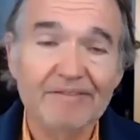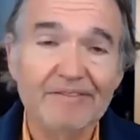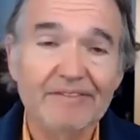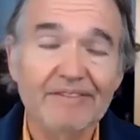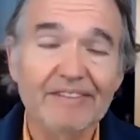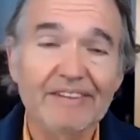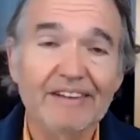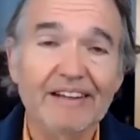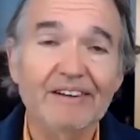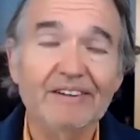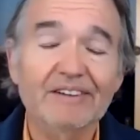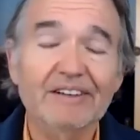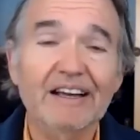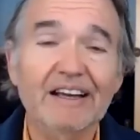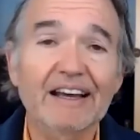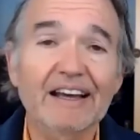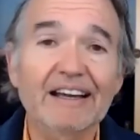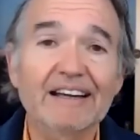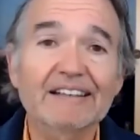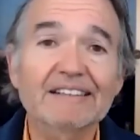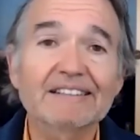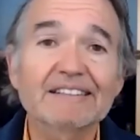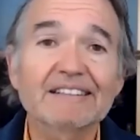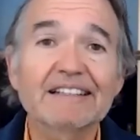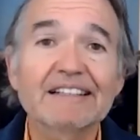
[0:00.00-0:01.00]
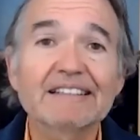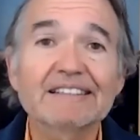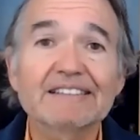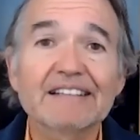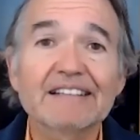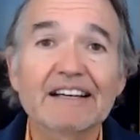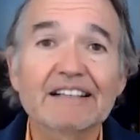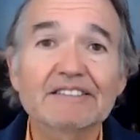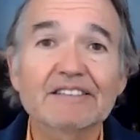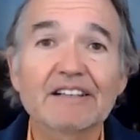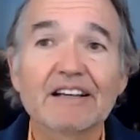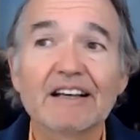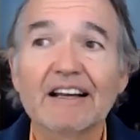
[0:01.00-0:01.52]
okay, is he
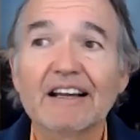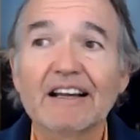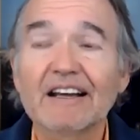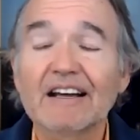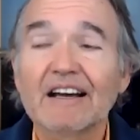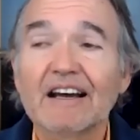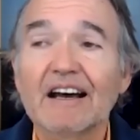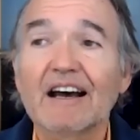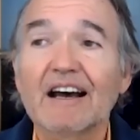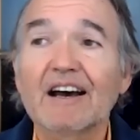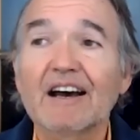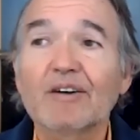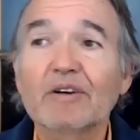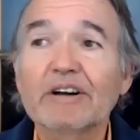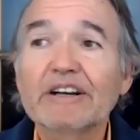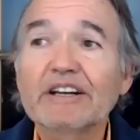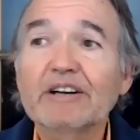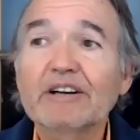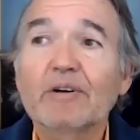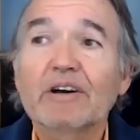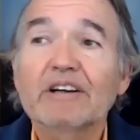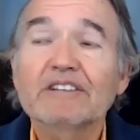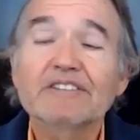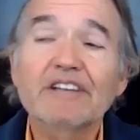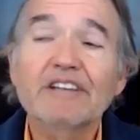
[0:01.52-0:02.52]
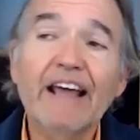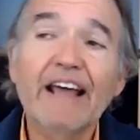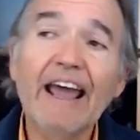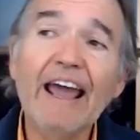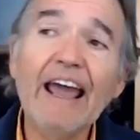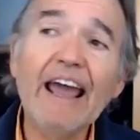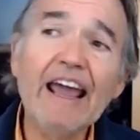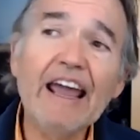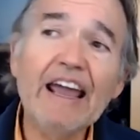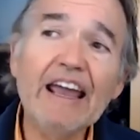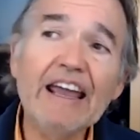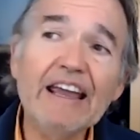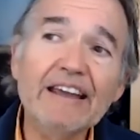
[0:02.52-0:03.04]
says, uh, "What do you want?" Say,
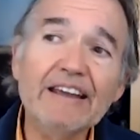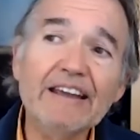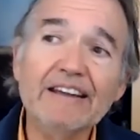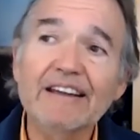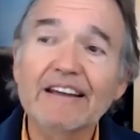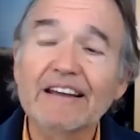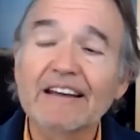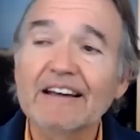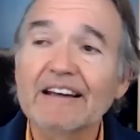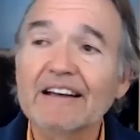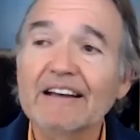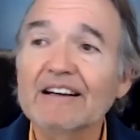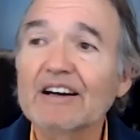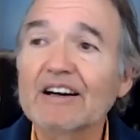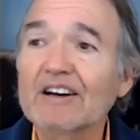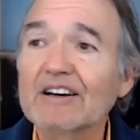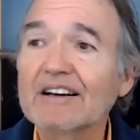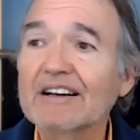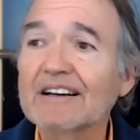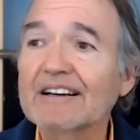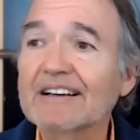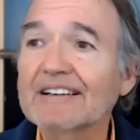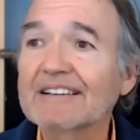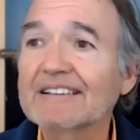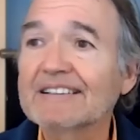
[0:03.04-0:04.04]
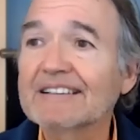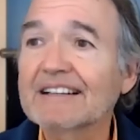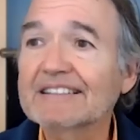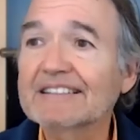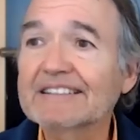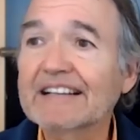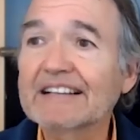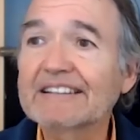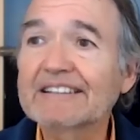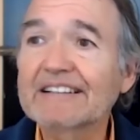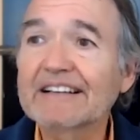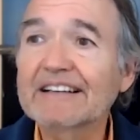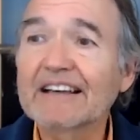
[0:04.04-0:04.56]
"Hey, uh, let's
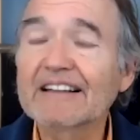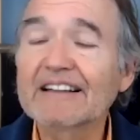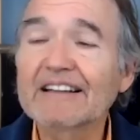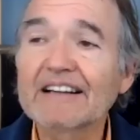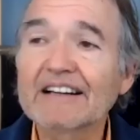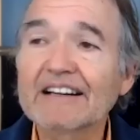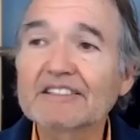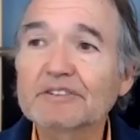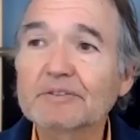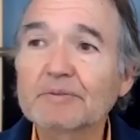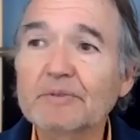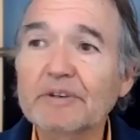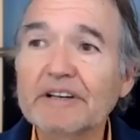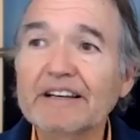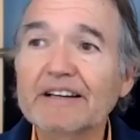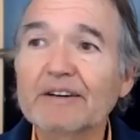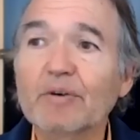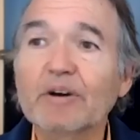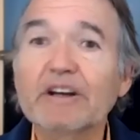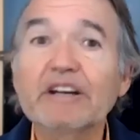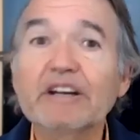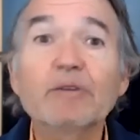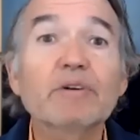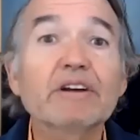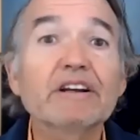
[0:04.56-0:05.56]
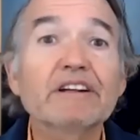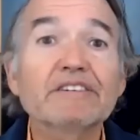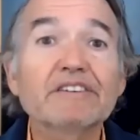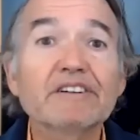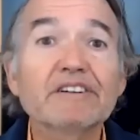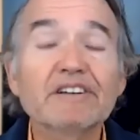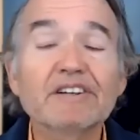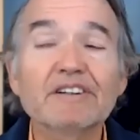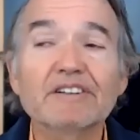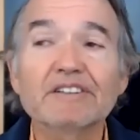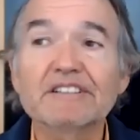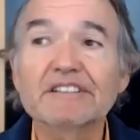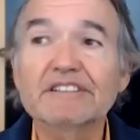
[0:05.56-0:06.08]
get together next week. What do you want to
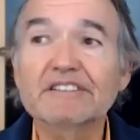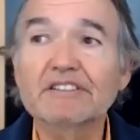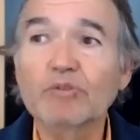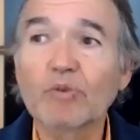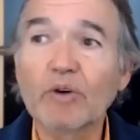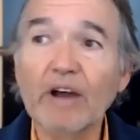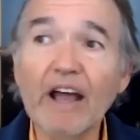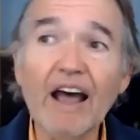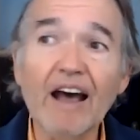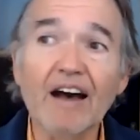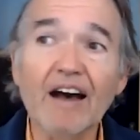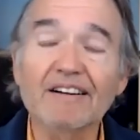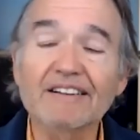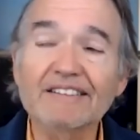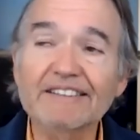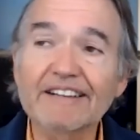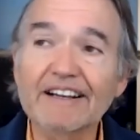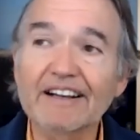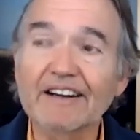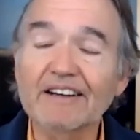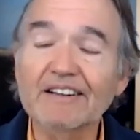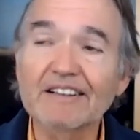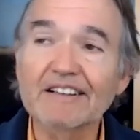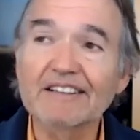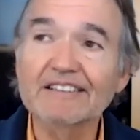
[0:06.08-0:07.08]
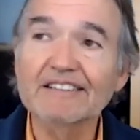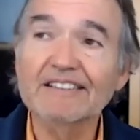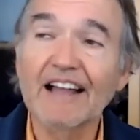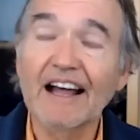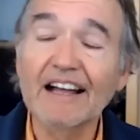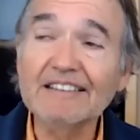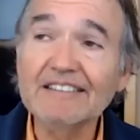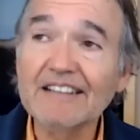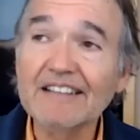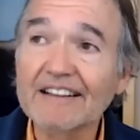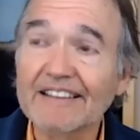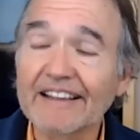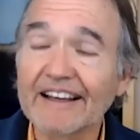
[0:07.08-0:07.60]
do? And you say, well, you know, there's lots
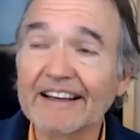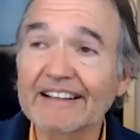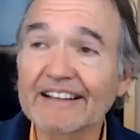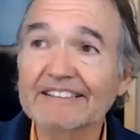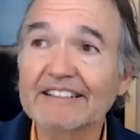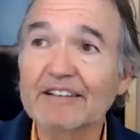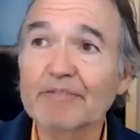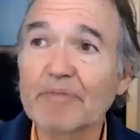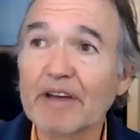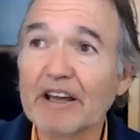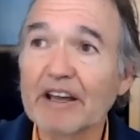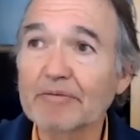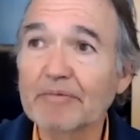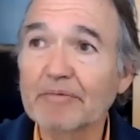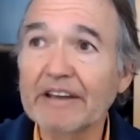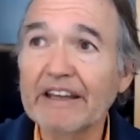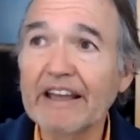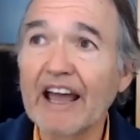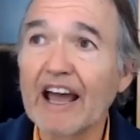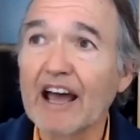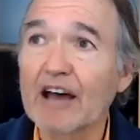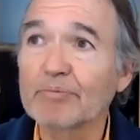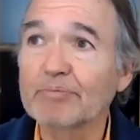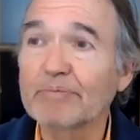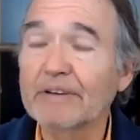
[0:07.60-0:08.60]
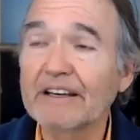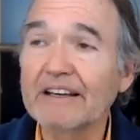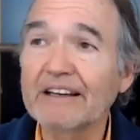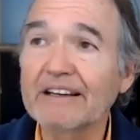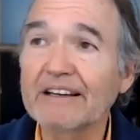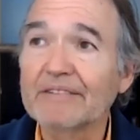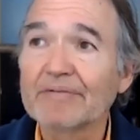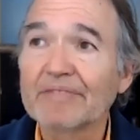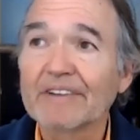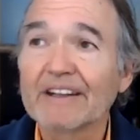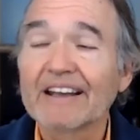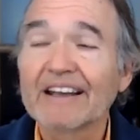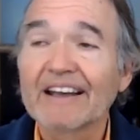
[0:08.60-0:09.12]
of things that make me happy.
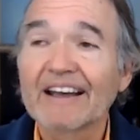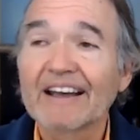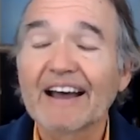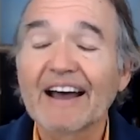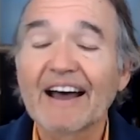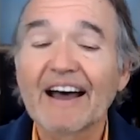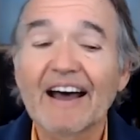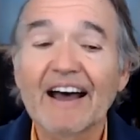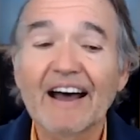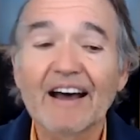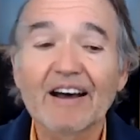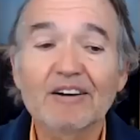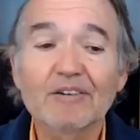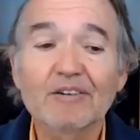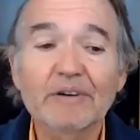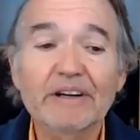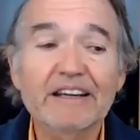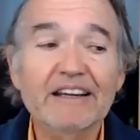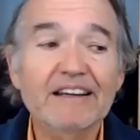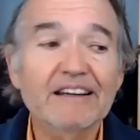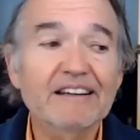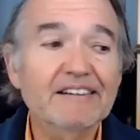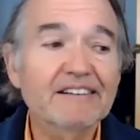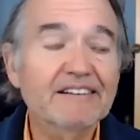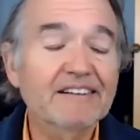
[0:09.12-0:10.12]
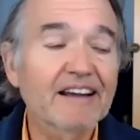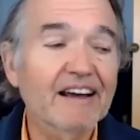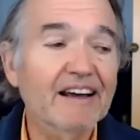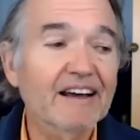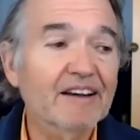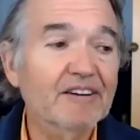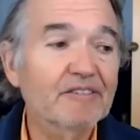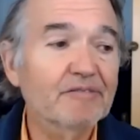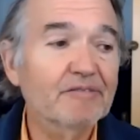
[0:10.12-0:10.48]
Uh, we could uh,